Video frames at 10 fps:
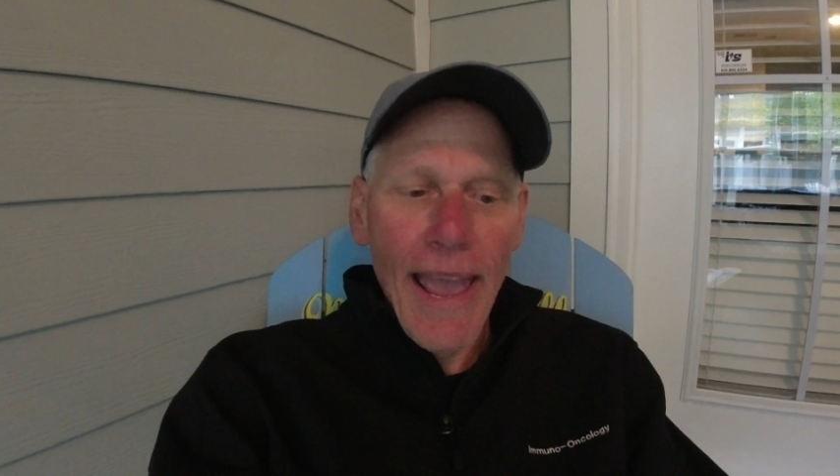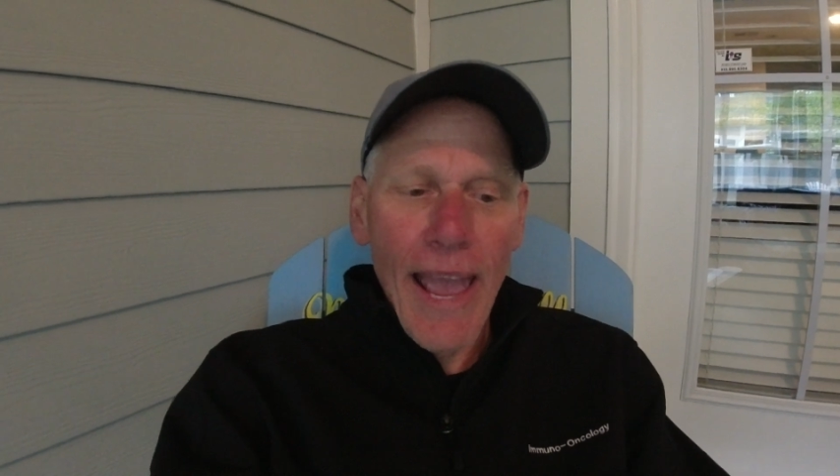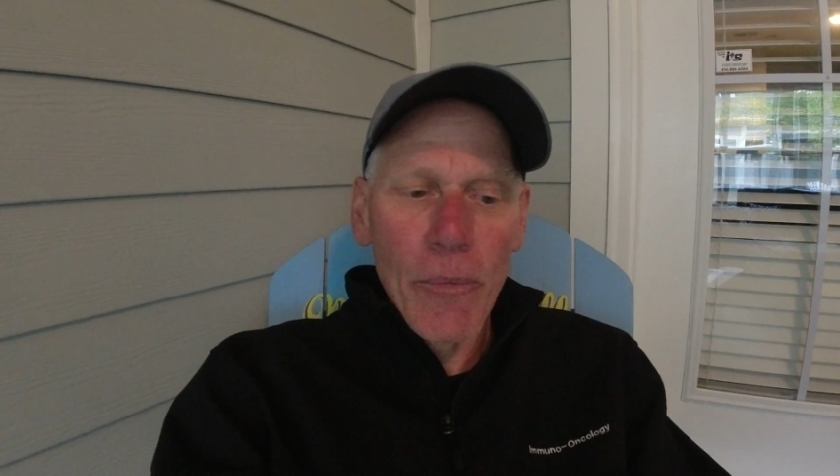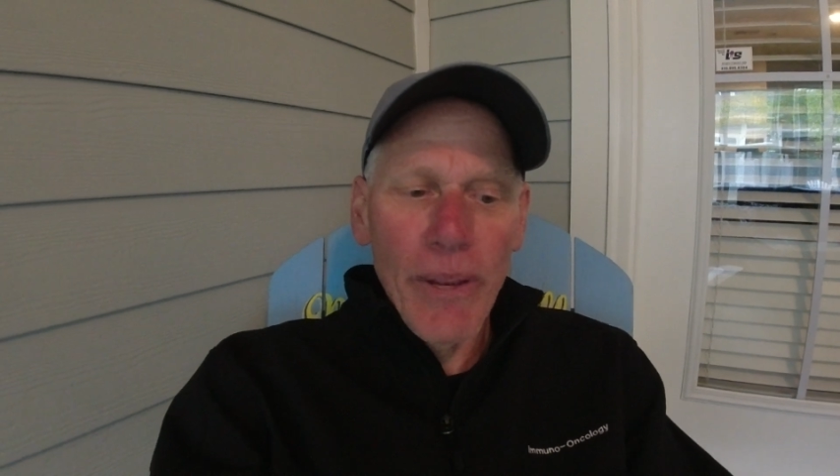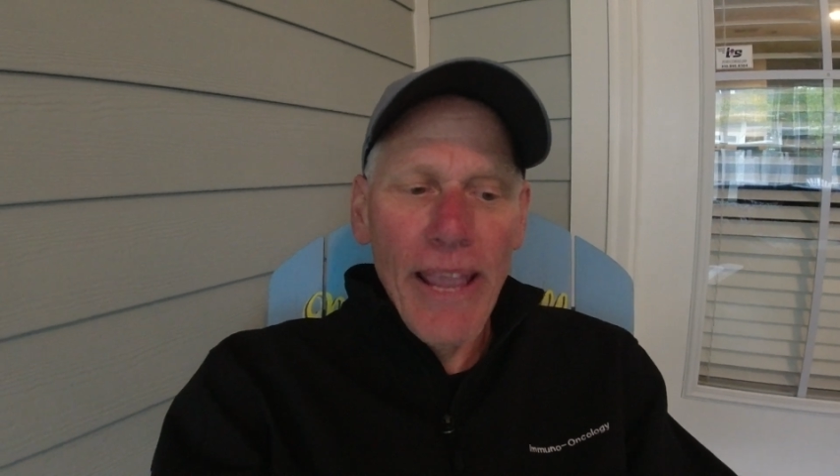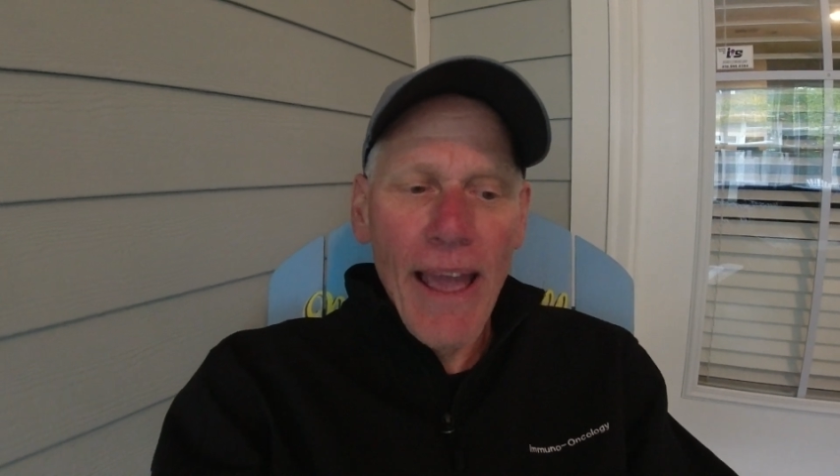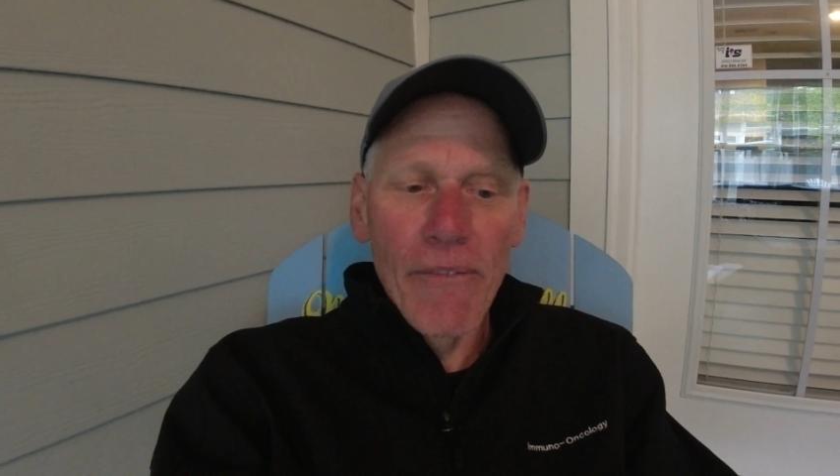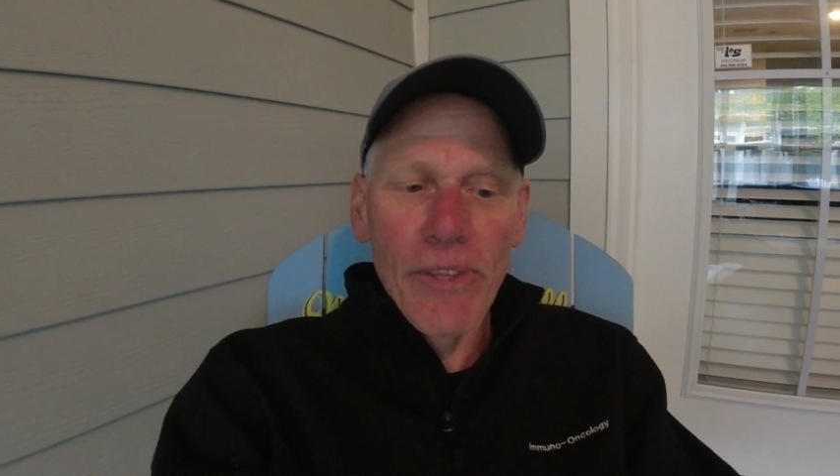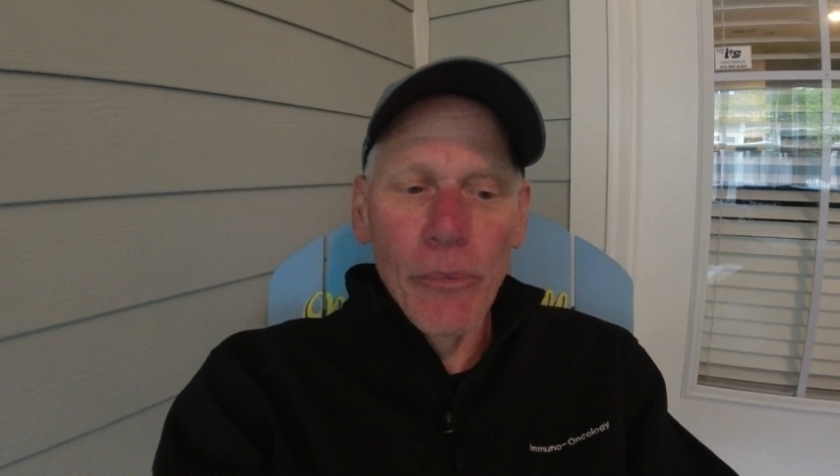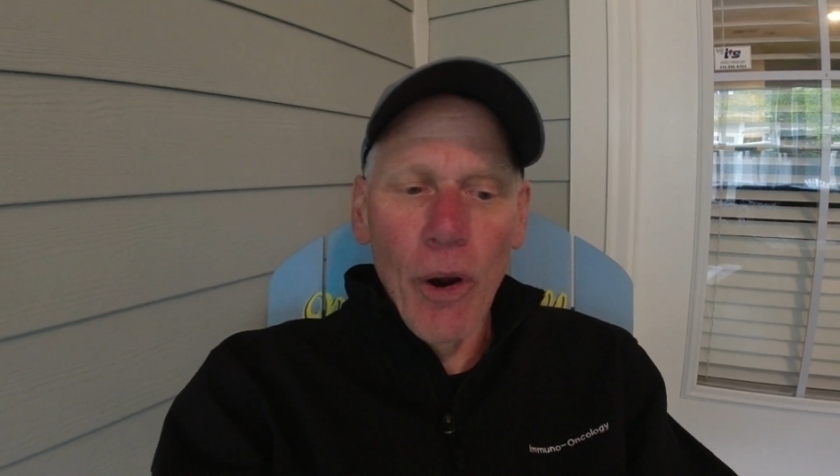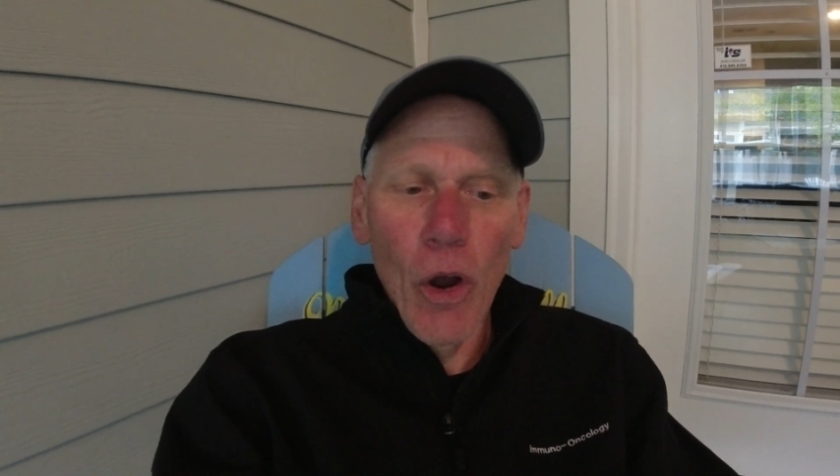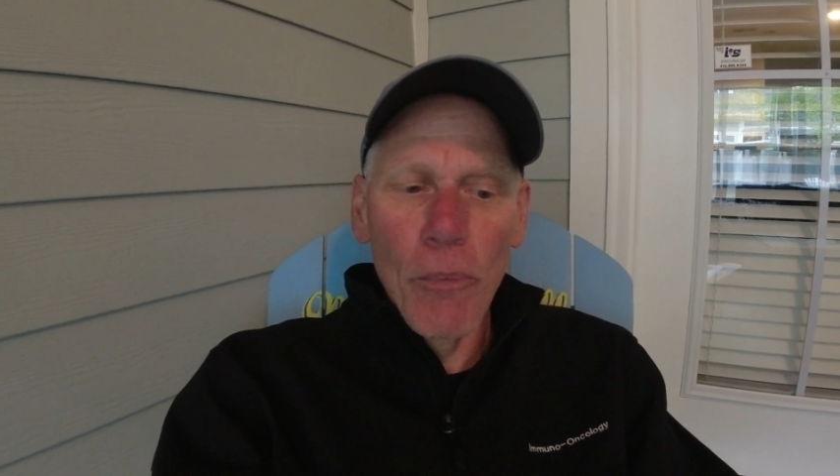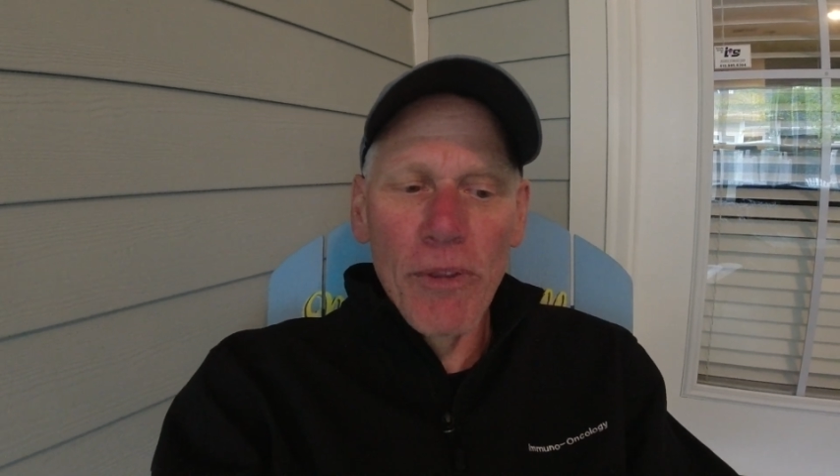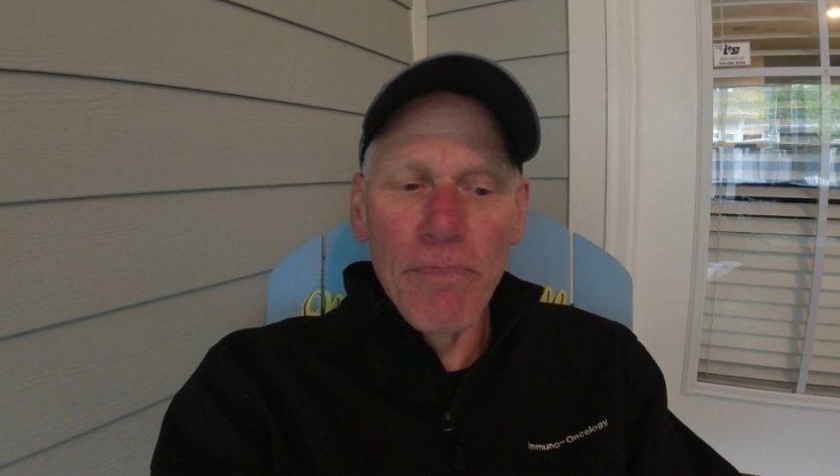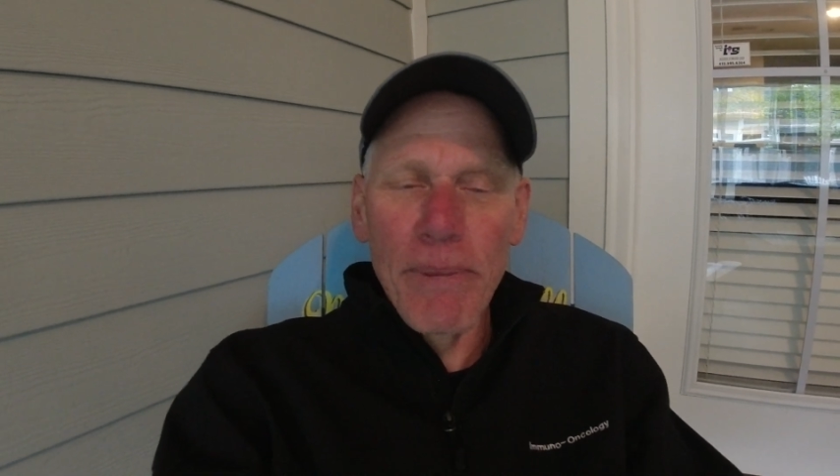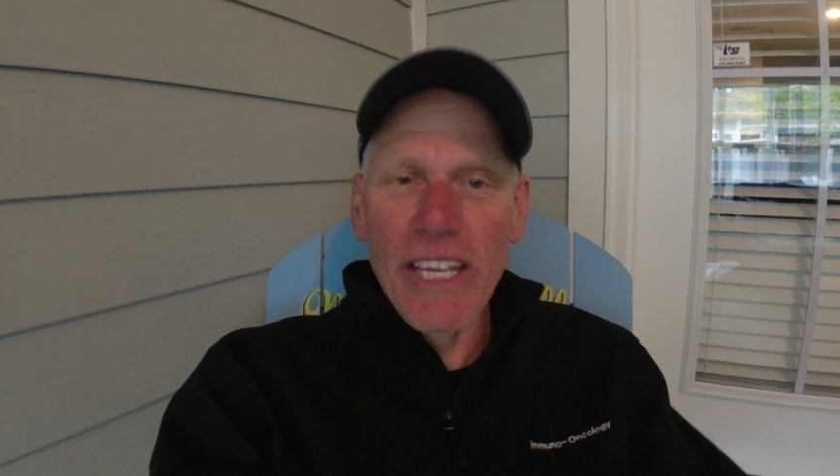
and we have the Rehobeth